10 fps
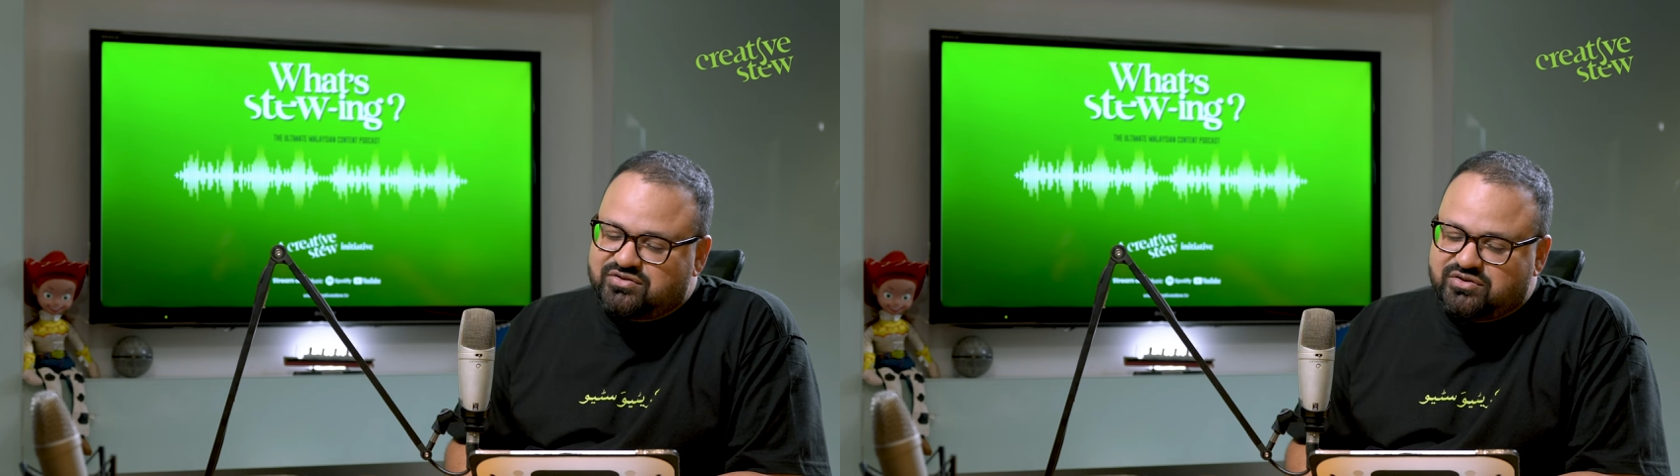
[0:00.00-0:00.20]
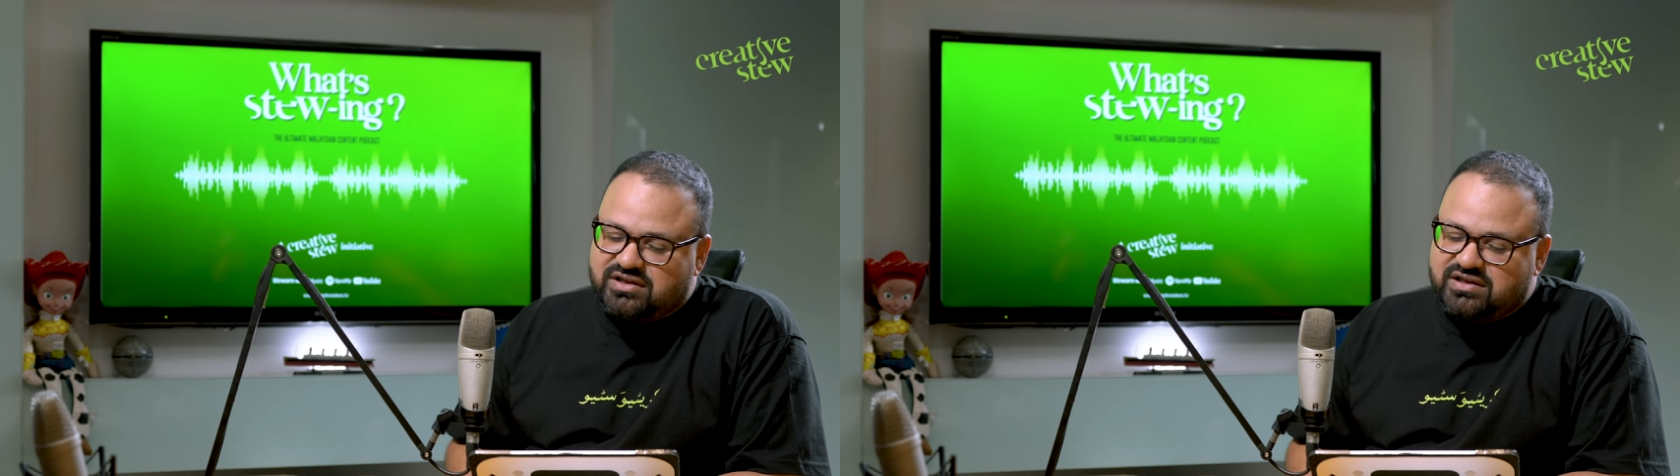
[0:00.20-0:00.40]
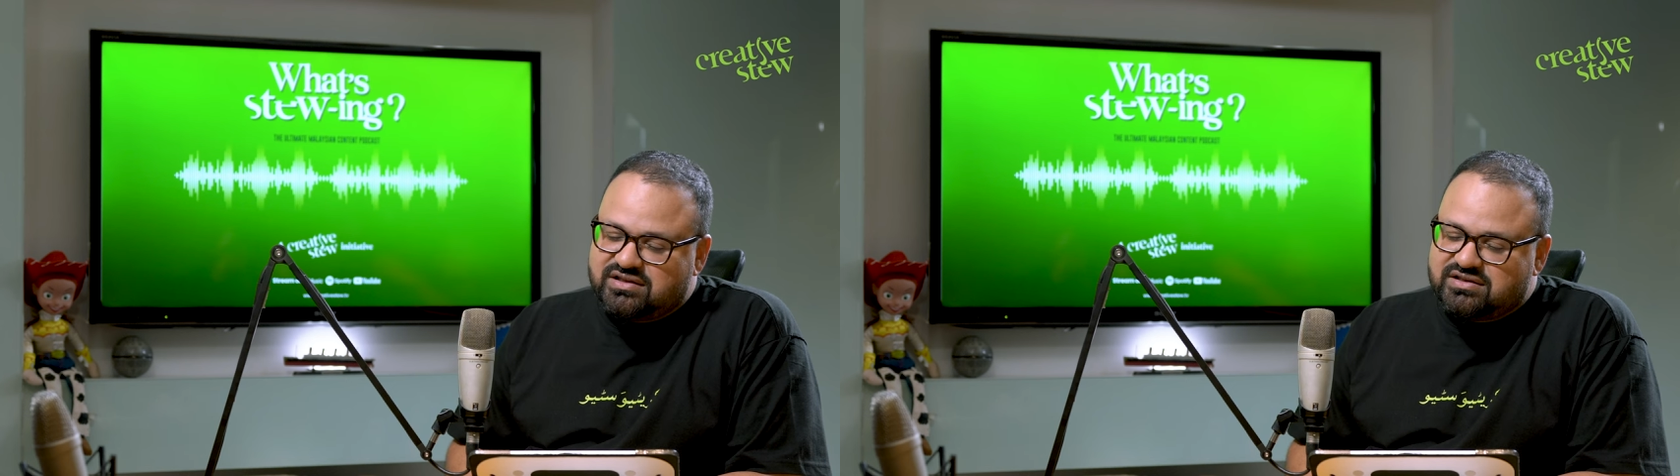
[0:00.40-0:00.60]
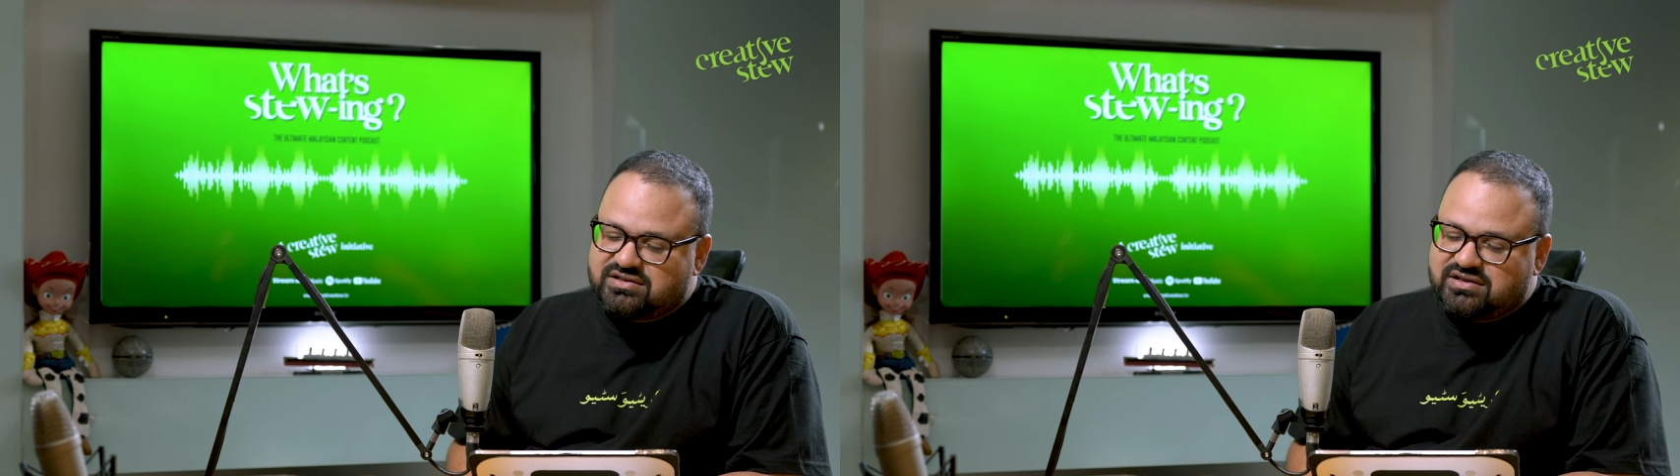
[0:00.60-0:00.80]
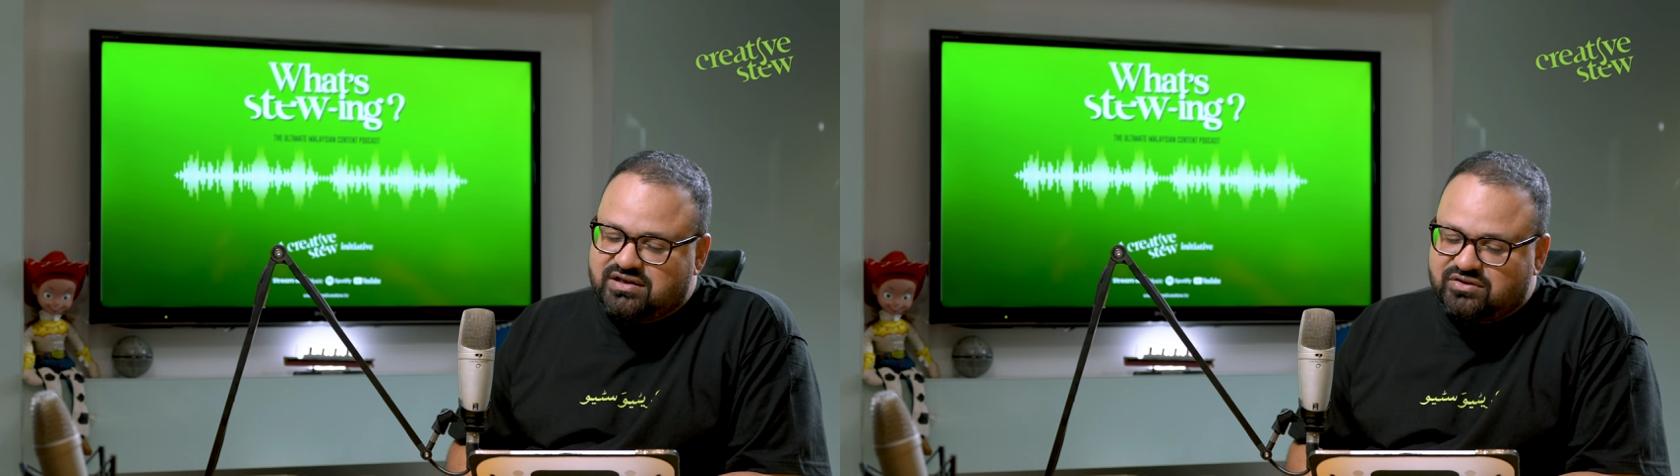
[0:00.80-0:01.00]

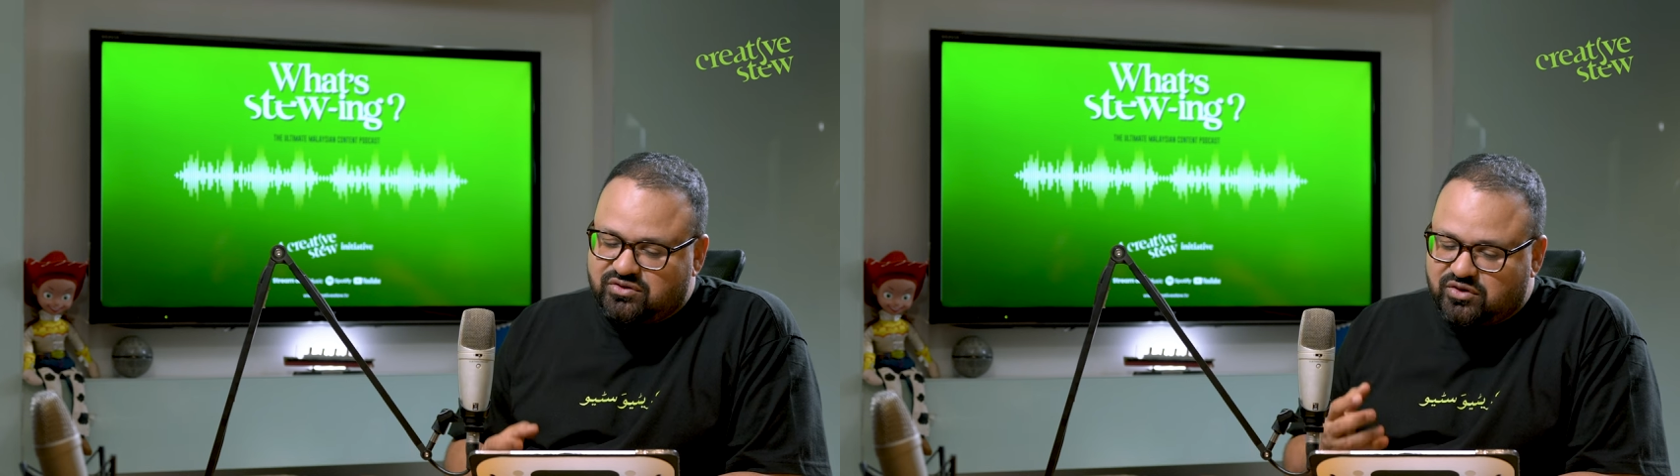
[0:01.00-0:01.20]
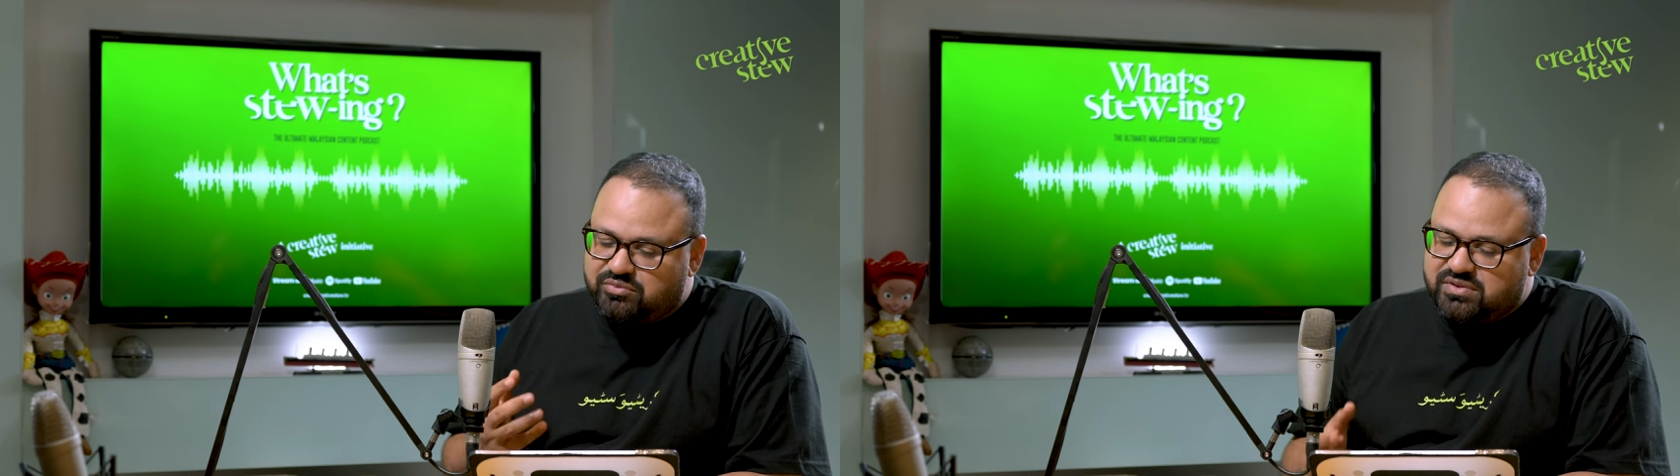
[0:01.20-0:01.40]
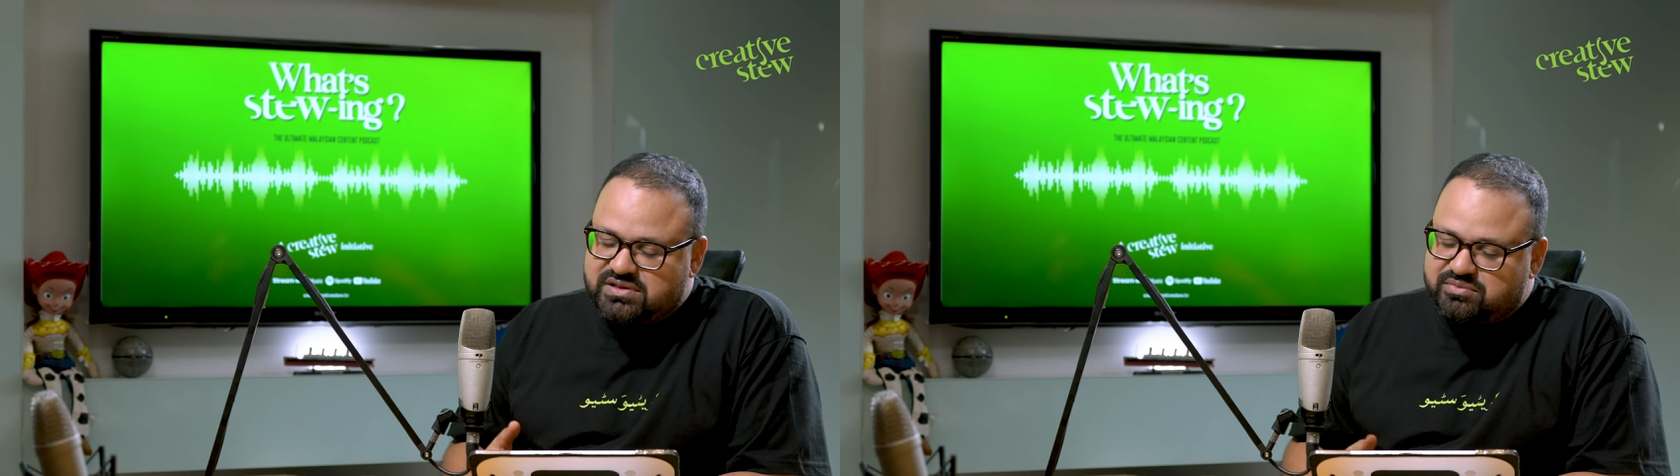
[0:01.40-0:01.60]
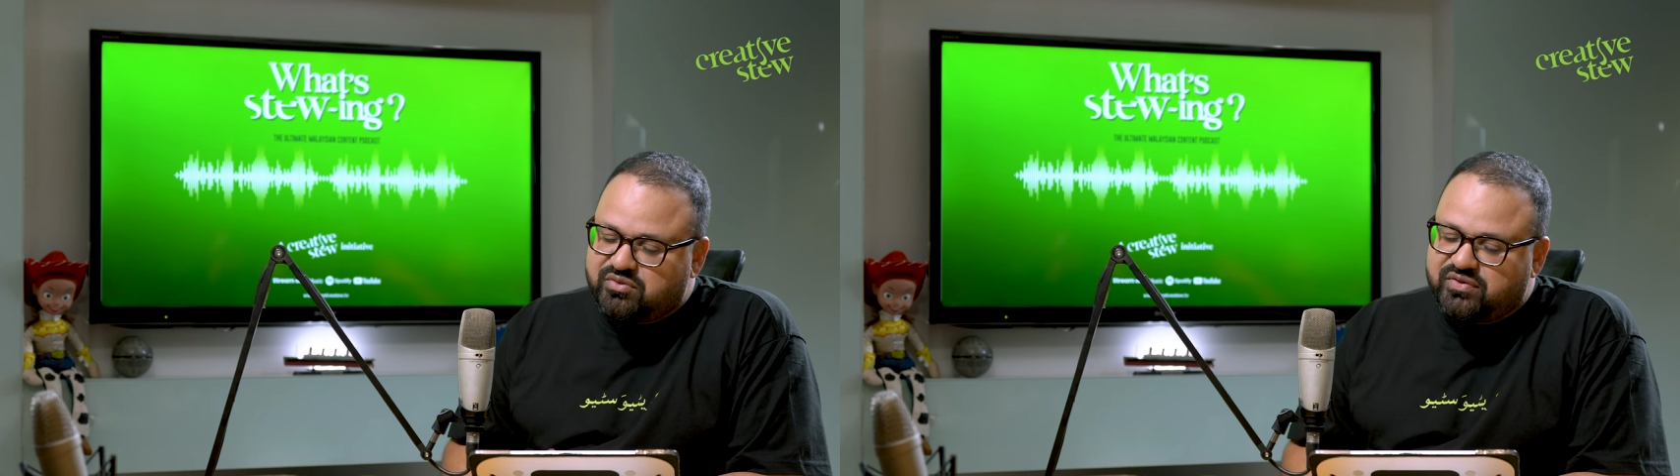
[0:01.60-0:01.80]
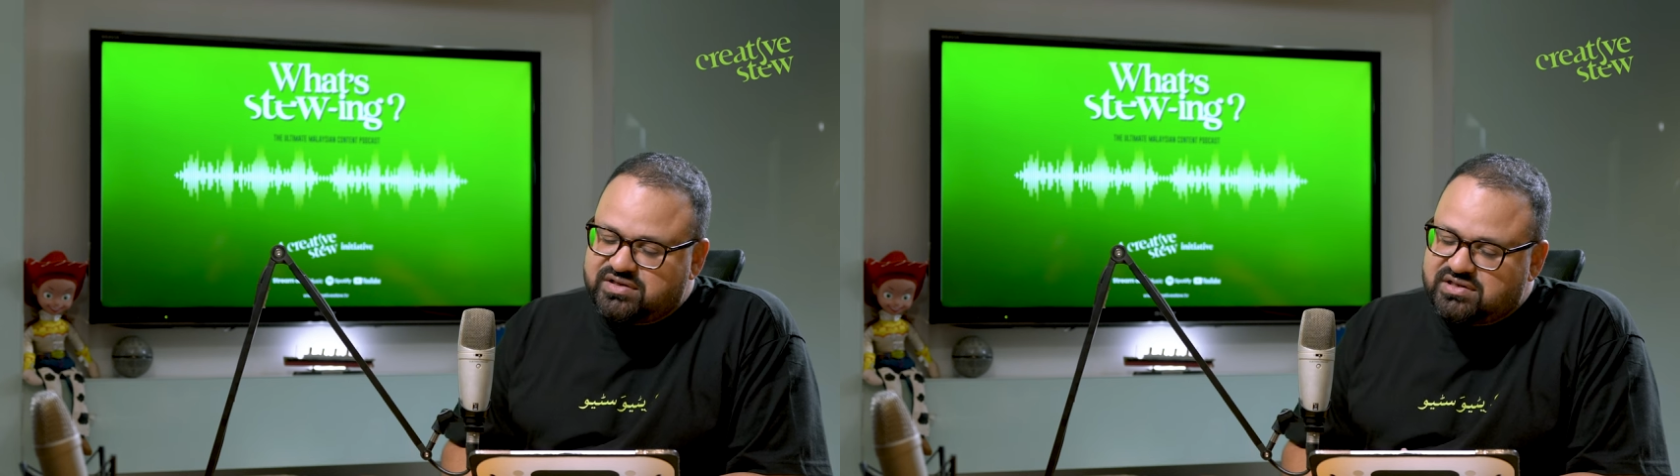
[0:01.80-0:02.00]
routines into your busy
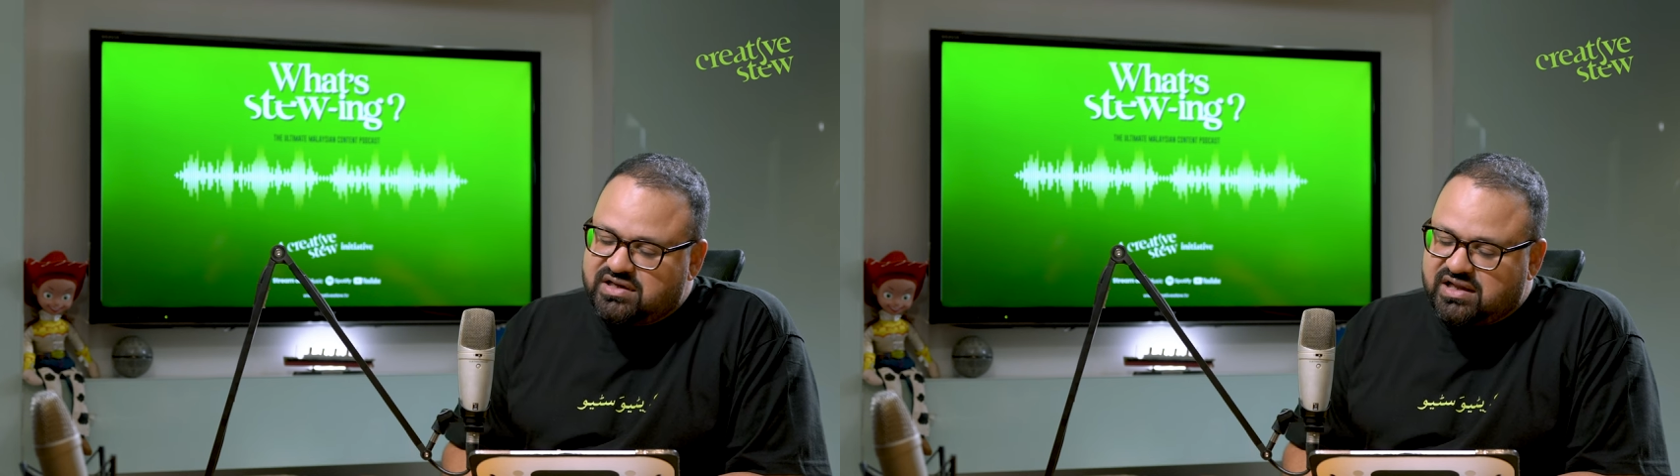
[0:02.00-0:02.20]
professional